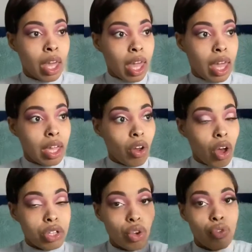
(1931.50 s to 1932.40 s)
And
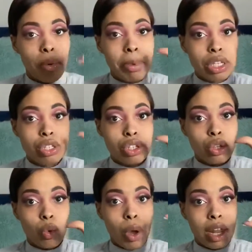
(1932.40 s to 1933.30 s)
also for me
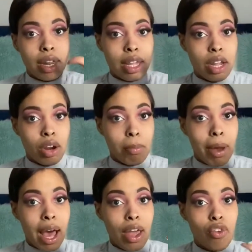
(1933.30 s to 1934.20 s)
to adhere
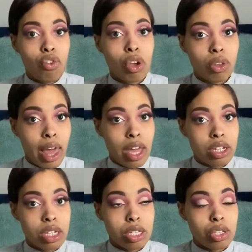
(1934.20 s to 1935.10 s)
my real
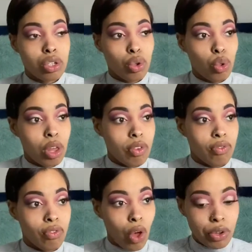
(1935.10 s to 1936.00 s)
lashes to the
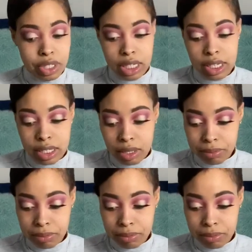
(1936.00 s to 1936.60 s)
falsies.